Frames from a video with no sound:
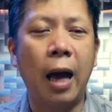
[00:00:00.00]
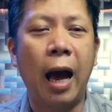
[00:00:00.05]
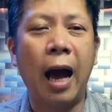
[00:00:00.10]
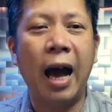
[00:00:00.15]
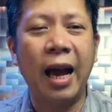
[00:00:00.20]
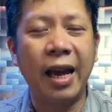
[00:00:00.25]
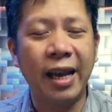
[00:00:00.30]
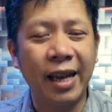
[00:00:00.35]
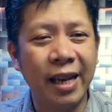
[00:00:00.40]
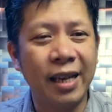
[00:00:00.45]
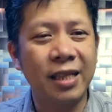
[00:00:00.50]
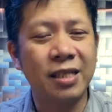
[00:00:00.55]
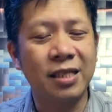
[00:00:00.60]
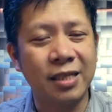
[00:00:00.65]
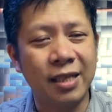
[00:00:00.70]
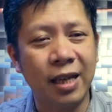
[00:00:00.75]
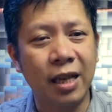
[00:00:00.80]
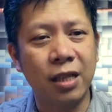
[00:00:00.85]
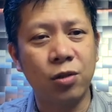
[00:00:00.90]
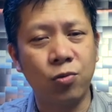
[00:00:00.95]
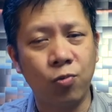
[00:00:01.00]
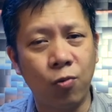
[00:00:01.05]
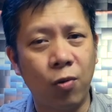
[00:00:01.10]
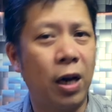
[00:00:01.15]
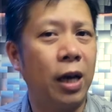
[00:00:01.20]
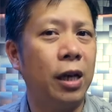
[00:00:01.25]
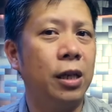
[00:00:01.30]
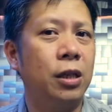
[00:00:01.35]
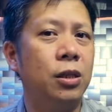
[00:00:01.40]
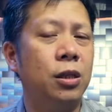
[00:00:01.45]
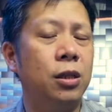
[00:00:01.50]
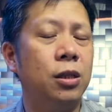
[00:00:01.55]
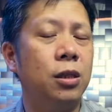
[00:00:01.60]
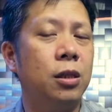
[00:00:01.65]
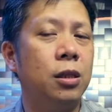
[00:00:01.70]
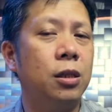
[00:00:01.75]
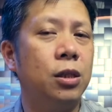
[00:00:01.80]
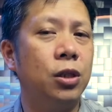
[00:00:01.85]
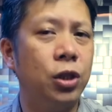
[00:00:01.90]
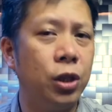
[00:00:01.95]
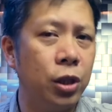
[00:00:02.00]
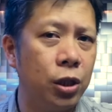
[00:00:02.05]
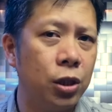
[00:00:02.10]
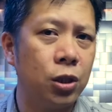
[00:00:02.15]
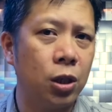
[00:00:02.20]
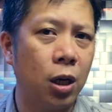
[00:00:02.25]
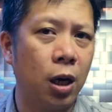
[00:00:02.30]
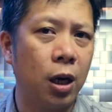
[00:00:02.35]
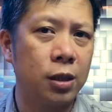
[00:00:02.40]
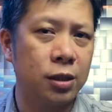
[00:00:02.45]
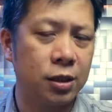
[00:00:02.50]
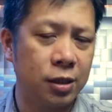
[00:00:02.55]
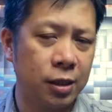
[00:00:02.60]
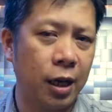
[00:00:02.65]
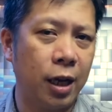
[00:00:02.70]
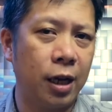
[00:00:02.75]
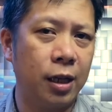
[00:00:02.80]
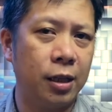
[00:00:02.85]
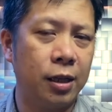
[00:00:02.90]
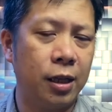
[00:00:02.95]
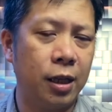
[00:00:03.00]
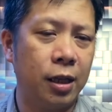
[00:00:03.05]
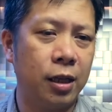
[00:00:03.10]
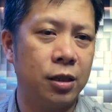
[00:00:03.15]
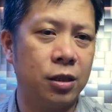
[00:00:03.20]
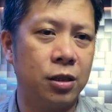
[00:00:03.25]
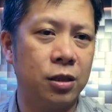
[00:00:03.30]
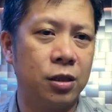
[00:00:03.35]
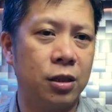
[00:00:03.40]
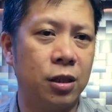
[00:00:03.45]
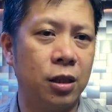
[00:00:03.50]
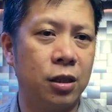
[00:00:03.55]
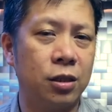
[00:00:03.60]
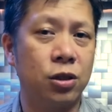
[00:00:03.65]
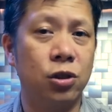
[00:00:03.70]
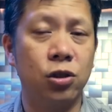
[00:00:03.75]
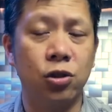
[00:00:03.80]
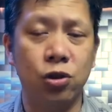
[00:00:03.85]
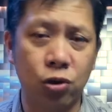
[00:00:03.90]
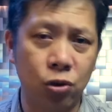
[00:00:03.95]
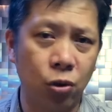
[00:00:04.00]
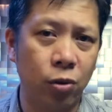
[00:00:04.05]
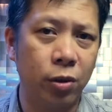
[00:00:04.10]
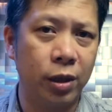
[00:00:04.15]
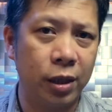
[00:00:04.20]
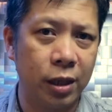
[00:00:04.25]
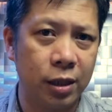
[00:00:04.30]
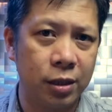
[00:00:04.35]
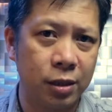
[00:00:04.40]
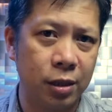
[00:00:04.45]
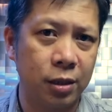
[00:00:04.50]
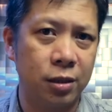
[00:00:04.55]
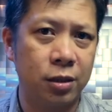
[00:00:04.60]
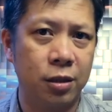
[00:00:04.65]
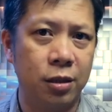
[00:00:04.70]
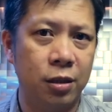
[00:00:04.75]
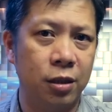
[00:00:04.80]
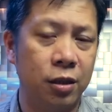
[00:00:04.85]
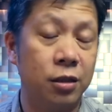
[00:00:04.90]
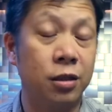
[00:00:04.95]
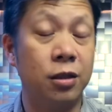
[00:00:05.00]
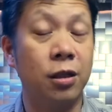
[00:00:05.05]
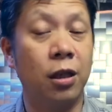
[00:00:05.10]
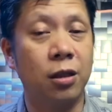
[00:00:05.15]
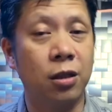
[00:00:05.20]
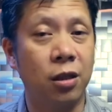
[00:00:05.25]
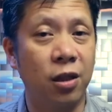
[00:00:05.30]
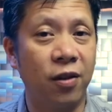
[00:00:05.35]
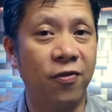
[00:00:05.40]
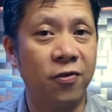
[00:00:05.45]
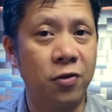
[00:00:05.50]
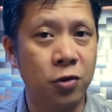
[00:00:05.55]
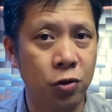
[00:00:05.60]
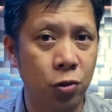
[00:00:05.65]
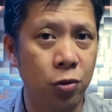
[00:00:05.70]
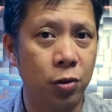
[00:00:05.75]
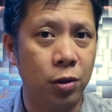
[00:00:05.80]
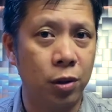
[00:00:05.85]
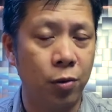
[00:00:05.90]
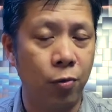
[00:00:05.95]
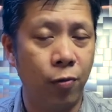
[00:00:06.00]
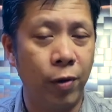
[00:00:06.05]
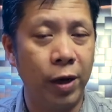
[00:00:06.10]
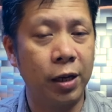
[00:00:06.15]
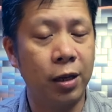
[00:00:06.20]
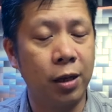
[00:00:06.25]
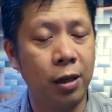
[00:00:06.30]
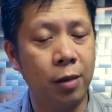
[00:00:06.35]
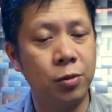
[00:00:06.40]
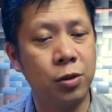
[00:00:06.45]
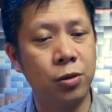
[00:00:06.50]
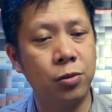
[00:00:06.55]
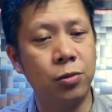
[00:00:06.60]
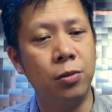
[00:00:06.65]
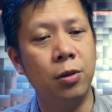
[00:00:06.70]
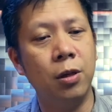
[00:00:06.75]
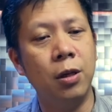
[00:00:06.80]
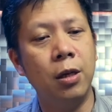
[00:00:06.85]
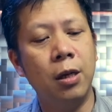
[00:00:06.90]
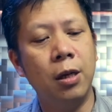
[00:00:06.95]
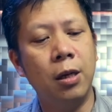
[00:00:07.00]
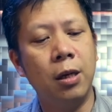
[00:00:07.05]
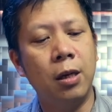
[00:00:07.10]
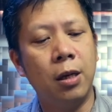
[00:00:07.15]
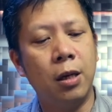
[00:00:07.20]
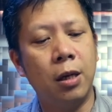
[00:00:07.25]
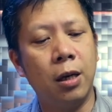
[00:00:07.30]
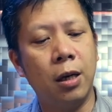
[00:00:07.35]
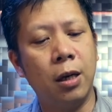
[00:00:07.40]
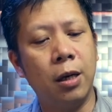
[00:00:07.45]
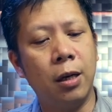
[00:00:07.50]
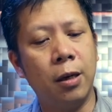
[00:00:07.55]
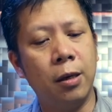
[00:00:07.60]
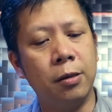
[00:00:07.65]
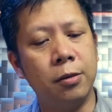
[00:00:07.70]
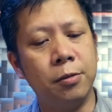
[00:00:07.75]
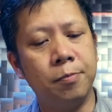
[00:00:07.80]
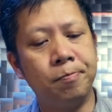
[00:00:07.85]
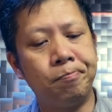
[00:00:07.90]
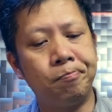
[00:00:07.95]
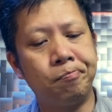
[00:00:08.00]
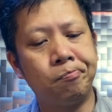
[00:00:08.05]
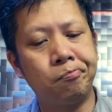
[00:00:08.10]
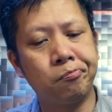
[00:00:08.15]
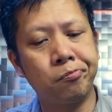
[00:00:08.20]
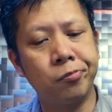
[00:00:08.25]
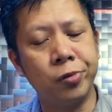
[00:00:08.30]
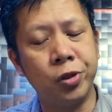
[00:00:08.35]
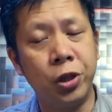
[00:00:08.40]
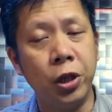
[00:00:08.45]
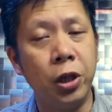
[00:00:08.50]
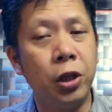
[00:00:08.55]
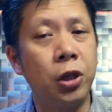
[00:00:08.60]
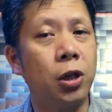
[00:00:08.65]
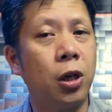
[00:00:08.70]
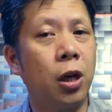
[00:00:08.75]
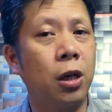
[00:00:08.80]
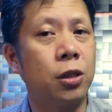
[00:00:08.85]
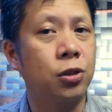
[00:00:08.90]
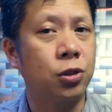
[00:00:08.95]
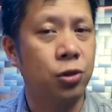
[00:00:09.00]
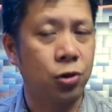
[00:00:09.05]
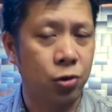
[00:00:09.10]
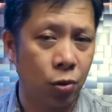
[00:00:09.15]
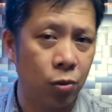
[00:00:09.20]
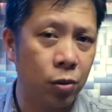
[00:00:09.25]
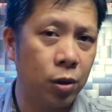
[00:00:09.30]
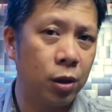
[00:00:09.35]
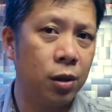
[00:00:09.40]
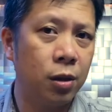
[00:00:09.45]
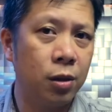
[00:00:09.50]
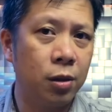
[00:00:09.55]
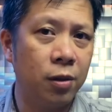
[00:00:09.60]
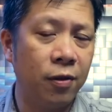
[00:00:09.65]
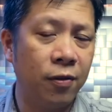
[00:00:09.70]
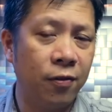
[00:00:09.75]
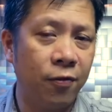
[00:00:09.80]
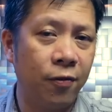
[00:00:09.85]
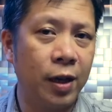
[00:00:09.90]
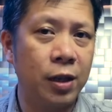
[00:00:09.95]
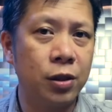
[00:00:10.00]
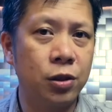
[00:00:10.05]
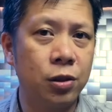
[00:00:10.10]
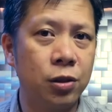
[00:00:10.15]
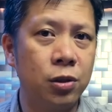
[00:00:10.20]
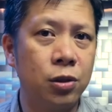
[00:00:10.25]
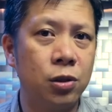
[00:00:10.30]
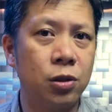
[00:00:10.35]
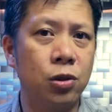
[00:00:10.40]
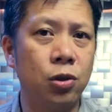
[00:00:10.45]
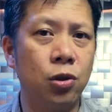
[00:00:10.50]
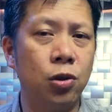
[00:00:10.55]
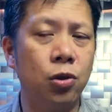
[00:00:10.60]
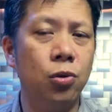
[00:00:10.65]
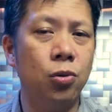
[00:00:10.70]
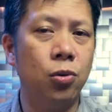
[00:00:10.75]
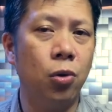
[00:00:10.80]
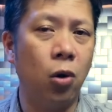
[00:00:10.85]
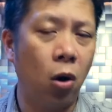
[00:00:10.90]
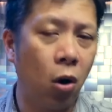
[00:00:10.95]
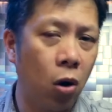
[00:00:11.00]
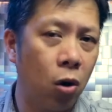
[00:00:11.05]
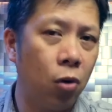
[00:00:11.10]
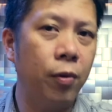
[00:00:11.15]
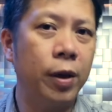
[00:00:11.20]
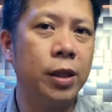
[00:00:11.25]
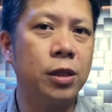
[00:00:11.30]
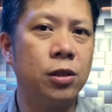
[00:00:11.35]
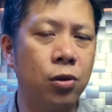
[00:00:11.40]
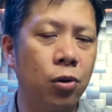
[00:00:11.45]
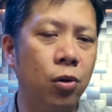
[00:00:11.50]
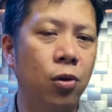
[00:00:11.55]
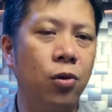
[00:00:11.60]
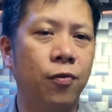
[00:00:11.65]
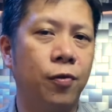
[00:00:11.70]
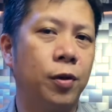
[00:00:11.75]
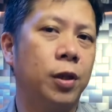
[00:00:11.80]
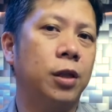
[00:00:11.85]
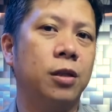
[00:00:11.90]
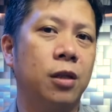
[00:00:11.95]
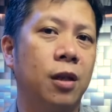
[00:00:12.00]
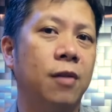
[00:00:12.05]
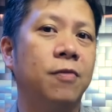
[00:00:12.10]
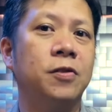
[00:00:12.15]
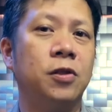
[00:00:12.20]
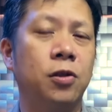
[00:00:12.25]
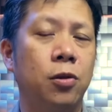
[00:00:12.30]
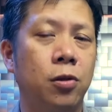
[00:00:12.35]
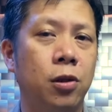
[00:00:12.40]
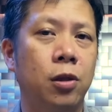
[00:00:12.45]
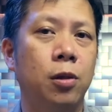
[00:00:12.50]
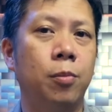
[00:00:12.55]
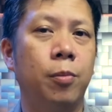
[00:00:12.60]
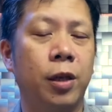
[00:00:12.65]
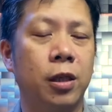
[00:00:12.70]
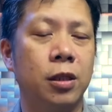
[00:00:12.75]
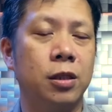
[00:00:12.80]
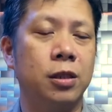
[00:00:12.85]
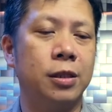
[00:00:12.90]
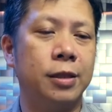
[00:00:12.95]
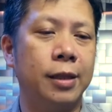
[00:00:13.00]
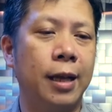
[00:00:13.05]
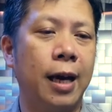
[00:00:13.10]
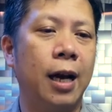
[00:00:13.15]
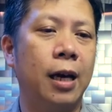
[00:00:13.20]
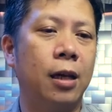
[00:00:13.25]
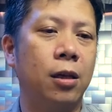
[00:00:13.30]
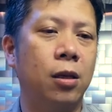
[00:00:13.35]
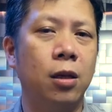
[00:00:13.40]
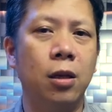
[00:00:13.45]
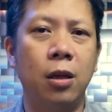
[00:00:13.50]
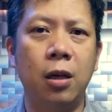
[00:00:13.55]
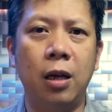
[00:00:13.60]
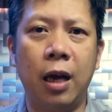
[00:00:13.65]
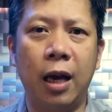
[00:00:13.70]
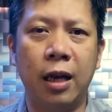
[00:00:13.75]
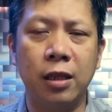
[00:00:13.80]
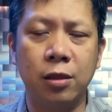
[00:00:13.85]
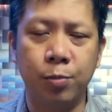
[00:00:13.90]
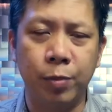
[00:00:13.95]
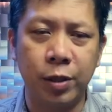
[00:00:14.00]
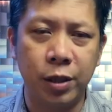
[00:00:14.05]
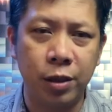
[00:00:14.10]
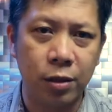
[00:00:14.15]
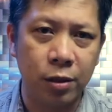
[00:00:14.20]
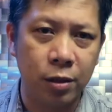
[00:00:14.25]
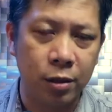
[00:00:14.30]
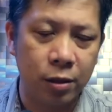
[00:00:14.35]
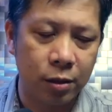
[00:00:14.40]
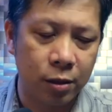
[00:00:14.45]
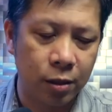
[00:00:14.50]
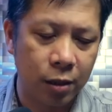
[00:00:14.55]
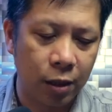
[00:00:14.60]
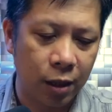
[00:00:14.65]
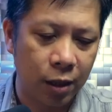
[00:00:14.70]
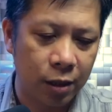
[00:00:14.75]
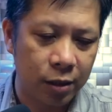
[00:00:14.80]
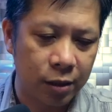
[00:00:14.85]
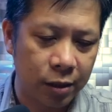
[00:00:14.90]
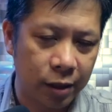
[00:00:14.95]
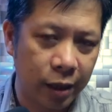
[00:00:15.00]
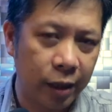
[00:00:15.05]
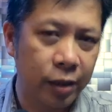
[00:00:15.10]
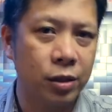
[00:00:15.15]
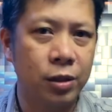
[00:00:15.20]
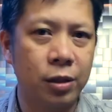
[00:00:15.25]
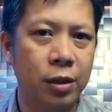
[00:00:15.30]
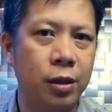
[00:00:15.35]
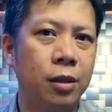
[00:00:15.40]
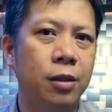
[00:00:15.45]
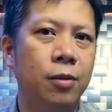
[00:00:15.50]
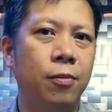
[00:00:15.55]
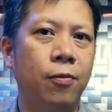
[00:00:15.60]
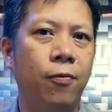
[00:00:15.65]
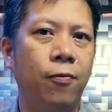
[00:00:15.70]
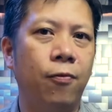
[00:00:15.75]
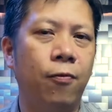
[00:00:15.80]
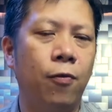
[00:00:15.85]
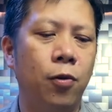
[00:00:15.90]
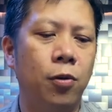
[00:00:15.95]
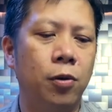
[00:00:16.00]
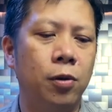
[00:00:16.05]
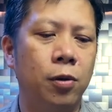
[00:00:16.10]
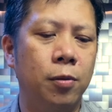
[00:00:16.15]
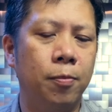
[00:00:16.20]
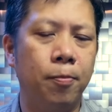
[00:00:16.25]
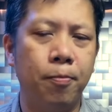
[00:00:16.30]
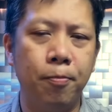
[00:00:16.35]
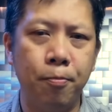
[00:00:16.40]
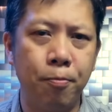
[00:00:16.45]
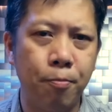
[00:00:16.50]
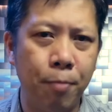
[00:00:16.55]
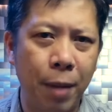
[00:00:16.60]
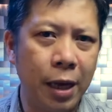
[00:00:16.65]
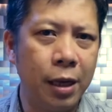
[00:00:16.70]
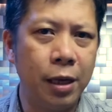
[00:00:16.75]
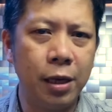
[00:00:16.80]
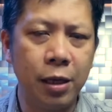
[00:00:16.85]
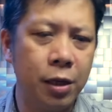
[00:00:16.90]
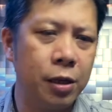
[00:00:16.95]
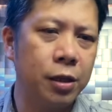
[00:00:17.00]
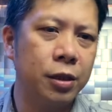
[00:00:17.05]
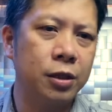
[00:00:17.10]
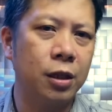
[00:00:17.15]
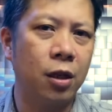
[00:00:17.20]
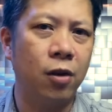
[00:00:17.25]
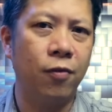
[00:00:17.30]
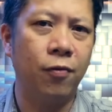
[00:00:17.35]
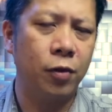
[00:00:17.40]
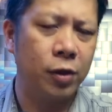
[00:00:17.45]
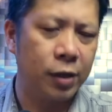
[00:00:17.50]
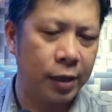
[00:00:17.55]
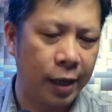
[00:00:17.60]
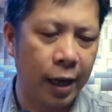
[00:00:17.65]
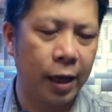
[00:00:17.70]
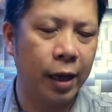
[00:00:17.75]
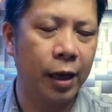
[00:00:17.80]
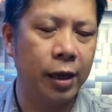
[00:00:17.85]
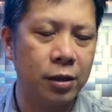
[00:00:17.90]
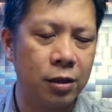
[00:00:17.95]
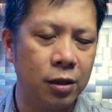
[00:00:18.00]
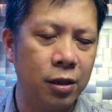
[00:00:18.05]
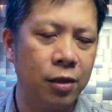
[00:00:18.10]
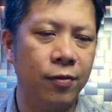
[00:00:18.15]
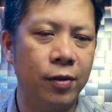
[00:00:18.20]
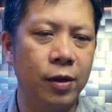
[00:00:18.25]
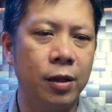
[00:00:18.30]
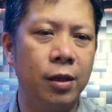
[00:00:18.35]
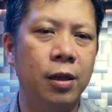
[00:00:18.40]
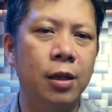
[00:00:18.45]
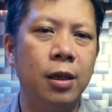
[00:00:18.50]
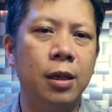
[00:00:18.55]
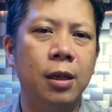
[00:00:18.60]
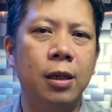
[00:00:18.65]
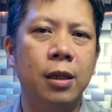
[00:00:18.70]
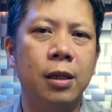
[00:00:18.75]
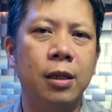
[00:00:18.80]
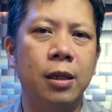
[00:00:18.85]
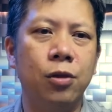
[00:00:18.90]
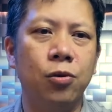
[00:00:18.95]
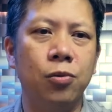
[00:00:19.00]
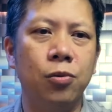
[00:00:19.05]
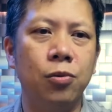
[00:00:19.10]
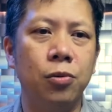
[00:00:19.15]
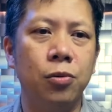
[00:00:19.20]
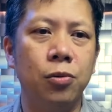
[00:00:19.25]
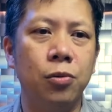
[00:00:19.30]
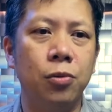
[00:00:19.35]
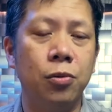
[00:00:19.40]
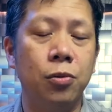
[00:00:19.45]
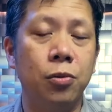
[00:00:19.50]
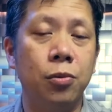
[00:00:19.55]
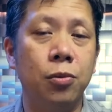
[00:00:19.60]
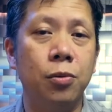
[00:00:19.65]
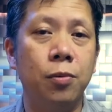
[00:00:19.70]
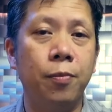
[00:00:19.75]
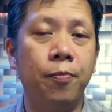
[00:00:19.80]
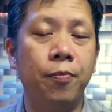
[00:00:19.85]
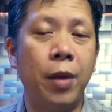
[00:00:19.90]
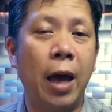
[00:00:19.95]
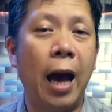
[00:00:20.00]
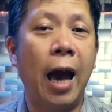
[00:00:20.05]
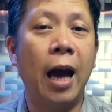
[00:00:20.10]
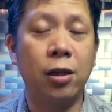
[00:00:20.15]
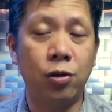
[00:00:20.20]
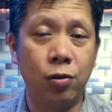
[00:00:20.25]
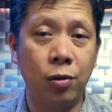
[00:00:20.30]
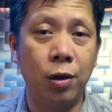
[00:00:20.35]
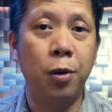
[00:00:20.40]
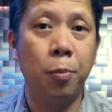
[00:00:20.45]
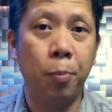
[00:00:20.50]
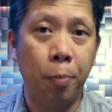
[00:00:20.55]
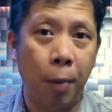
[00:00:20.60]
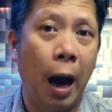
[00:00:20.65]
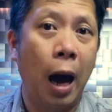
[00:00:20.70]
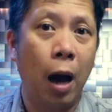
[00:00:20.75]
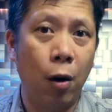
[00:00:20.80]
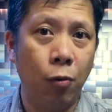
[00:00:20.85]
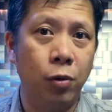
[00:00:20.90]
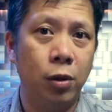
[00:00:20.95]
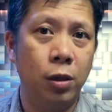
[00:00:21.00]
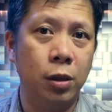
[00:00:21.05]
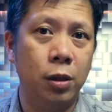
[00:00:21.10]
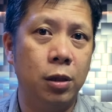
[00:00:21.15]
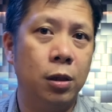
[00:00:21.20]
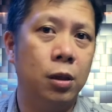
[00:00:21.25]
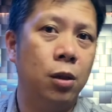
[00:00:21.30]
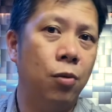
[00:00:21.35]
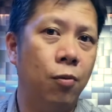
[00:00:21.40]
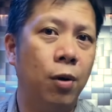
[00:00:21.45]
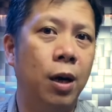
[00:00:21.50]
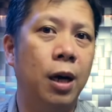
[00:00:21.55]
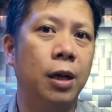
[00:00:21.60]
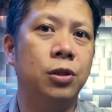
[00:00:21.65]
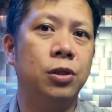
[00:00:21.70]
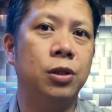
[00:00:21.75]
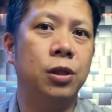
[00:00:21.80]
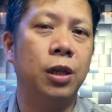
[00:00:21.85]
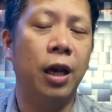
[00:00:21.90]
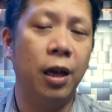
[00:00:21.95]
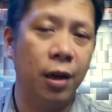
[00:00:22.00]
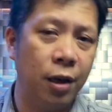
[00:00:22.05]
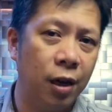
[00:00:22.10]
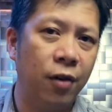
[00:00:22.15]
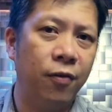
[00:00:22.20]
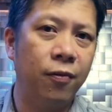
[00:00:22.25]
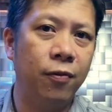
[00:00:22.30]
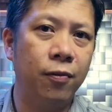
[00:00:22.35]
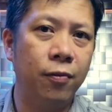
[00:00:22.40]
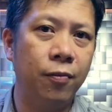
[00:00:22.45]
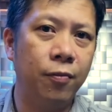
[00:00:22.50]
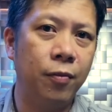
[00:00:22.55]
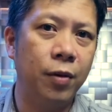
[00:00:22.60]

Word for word: I guess that's why G-Shock said that it's just solar assisted. It's not tough solar. When it comes to uh, G-Shock solar functions, you always go for the tough solar, because that has been uh, tested for many years now, for decades even, to actually power the watch enough.